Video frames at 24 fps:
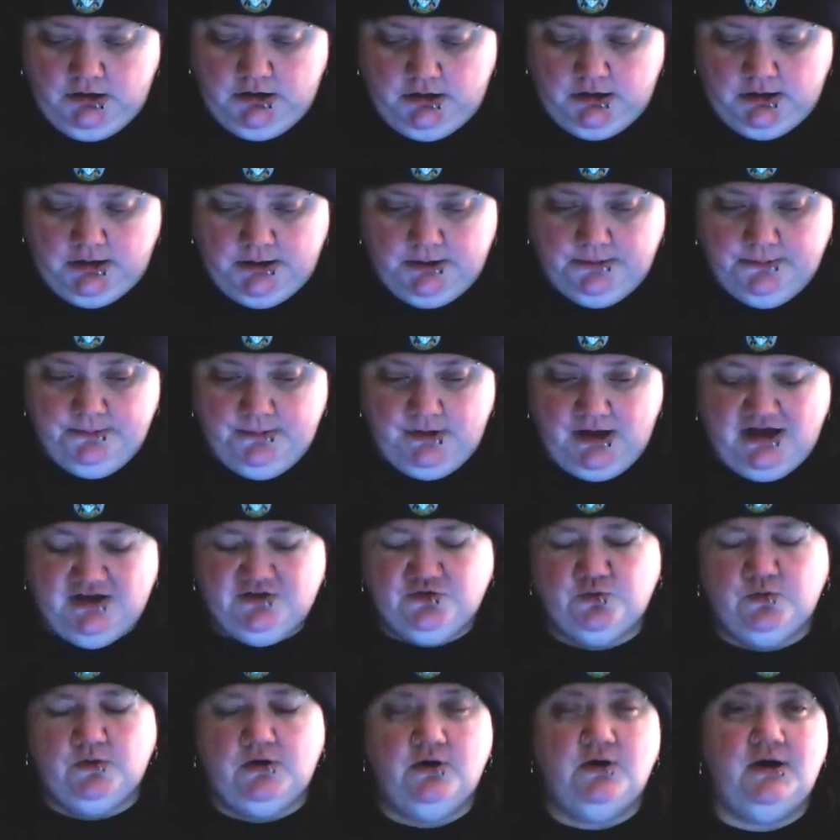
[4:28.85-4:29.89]
um,
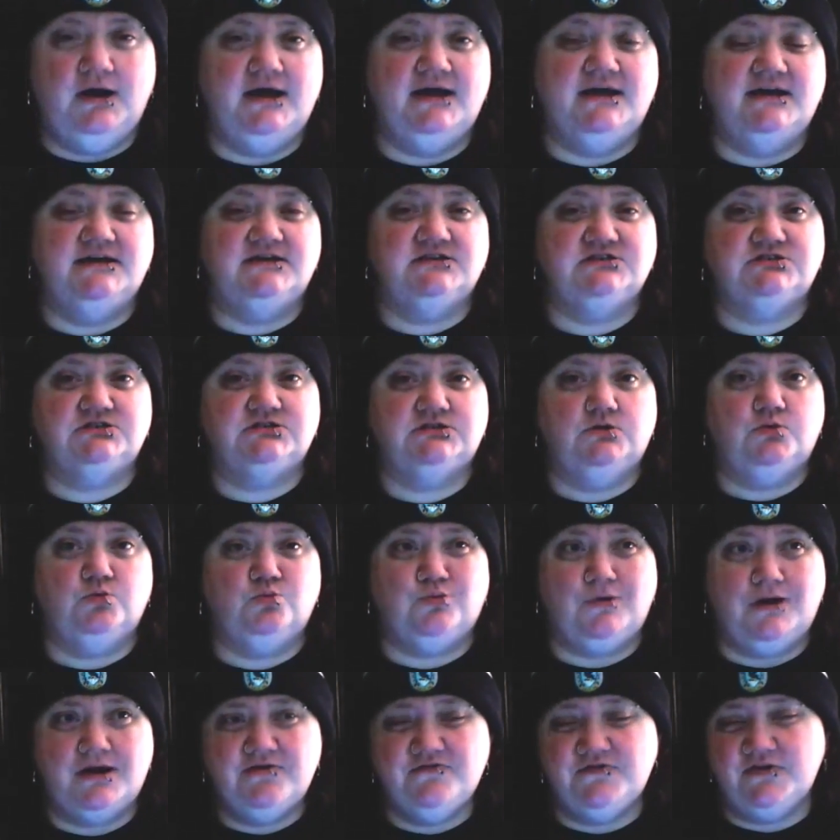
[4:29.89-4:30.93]
as well as
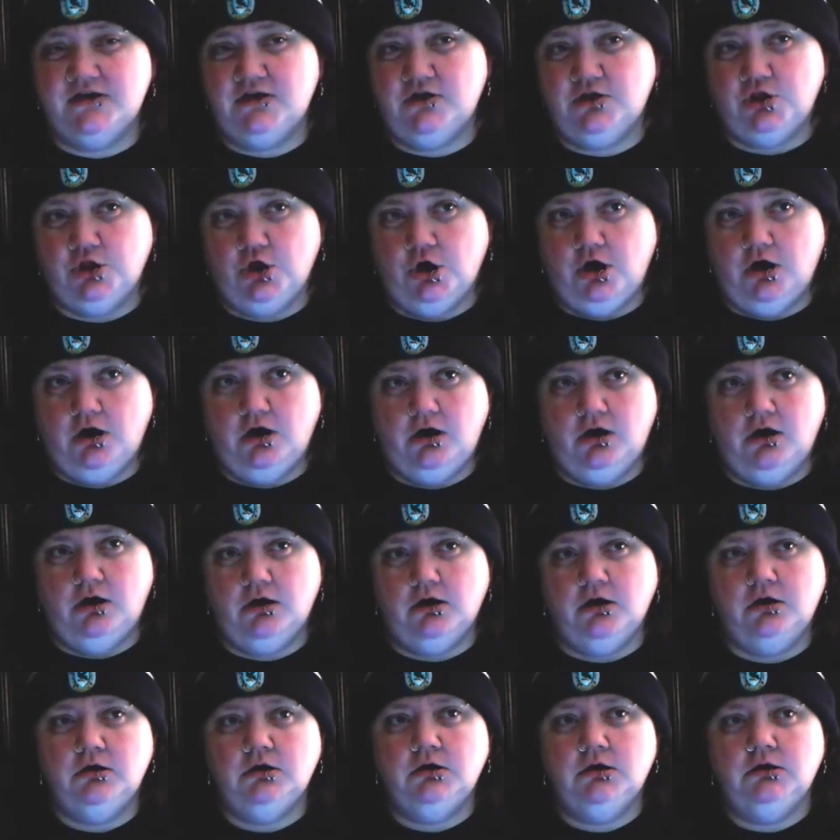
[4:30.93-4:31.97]
Ravenclaw,
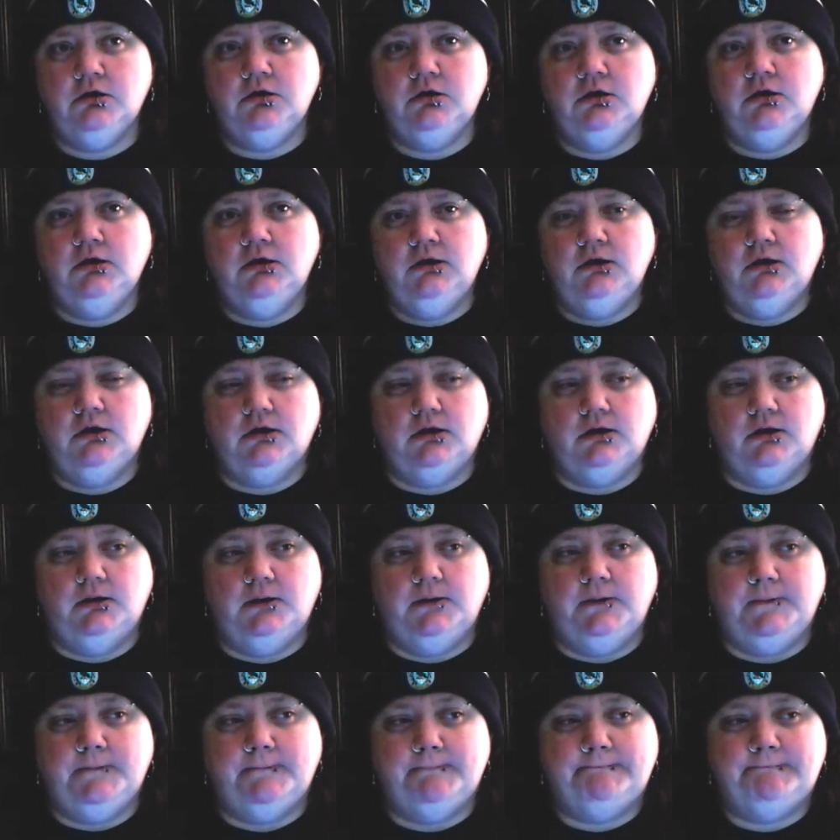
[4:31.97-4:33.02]

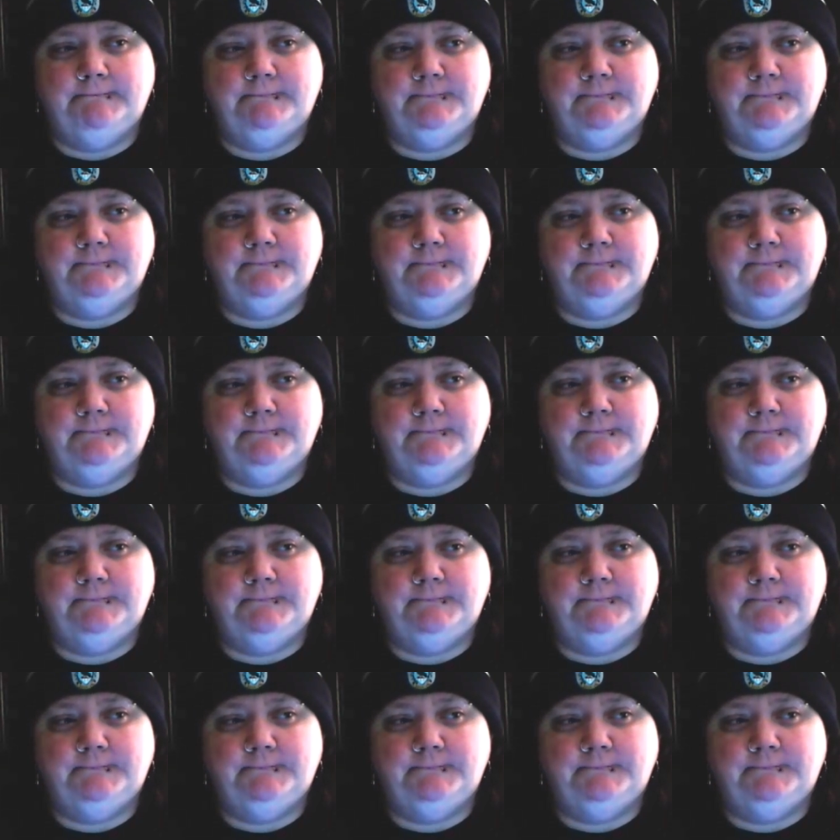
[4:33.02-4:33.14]
um,